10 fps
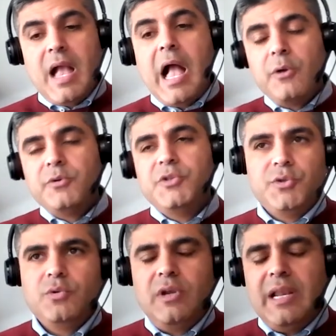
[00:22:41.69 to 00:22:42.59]
How do
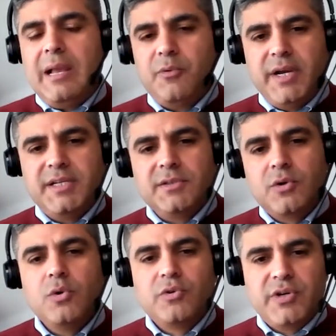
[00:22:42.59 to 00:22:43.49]
you collaborate and
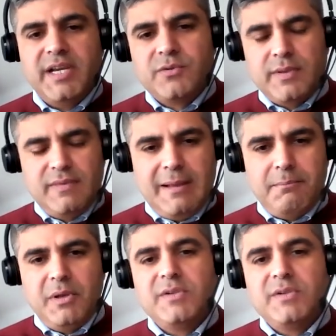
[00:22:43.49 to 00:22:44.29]
co-create with them?